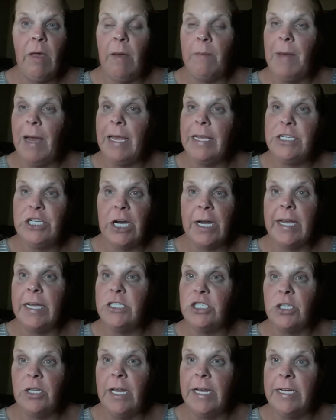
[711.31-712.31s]
uh, my check
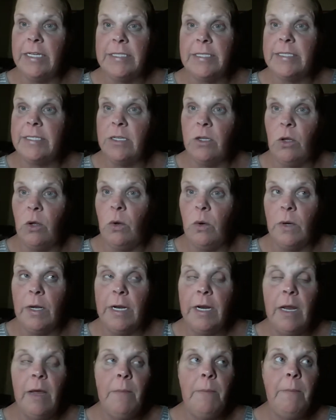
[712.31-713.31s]
engine light is still
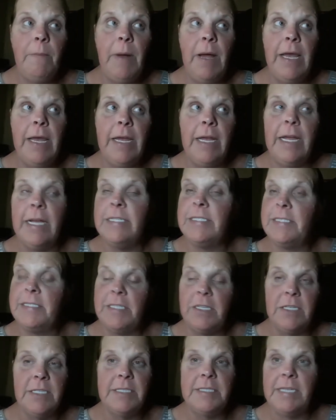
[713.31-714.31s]
on, but it's
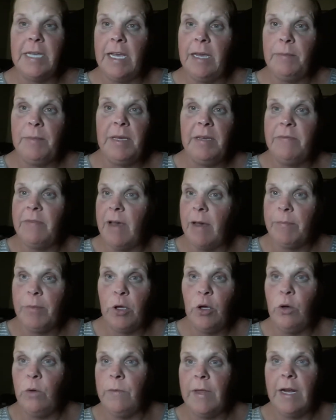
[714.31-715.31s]
still the same EVAP
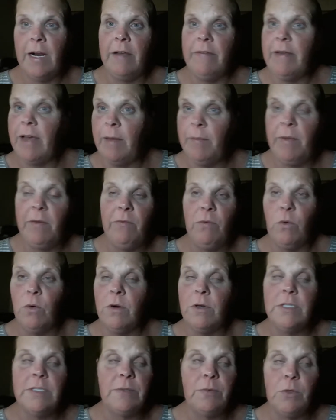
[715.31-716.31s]
code that I've had
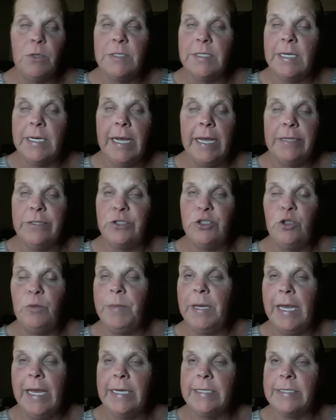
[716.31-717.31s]
before. It's because of a
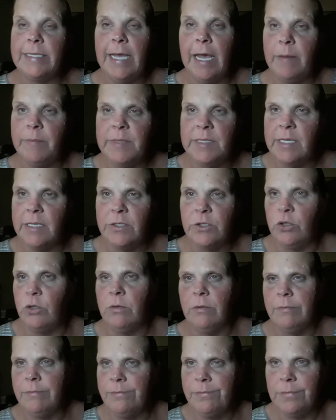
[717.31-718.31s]
stupid gas cap
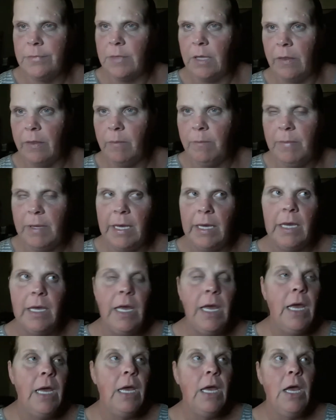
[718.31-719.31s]
sensor, nothing big.
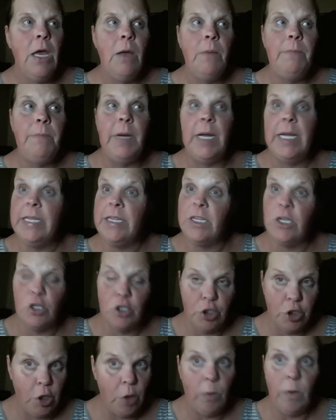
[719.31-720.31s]
But
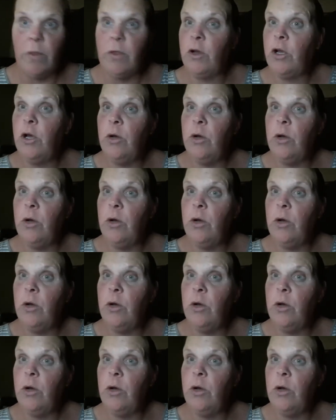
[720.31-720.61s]
there's no other